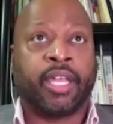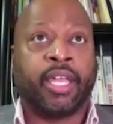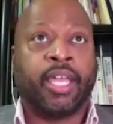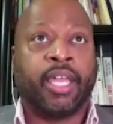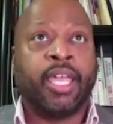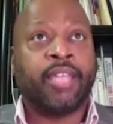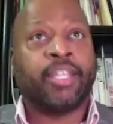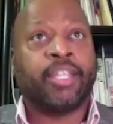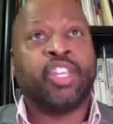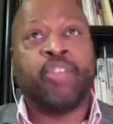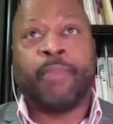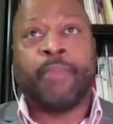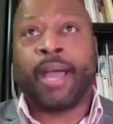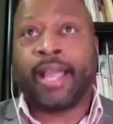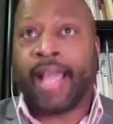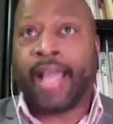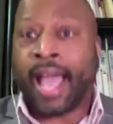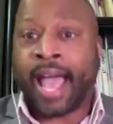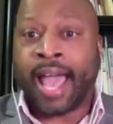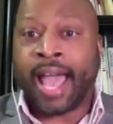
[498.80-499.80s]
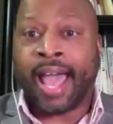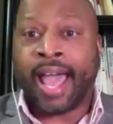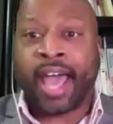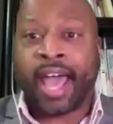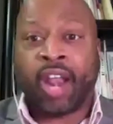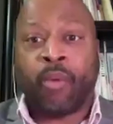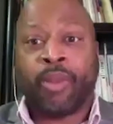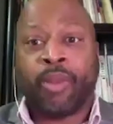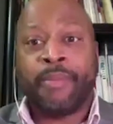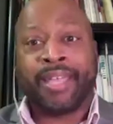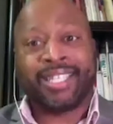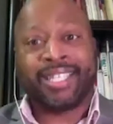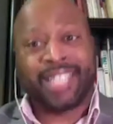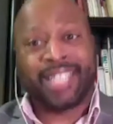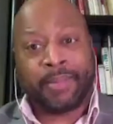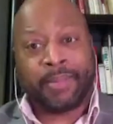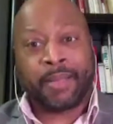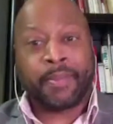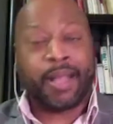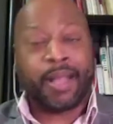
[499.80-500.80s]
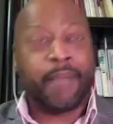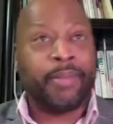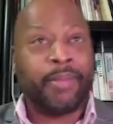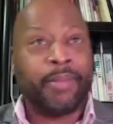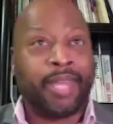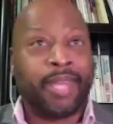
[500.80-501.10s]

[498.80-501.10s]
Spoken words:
He's like, you my guy, I don't want to make it seem like I'm coming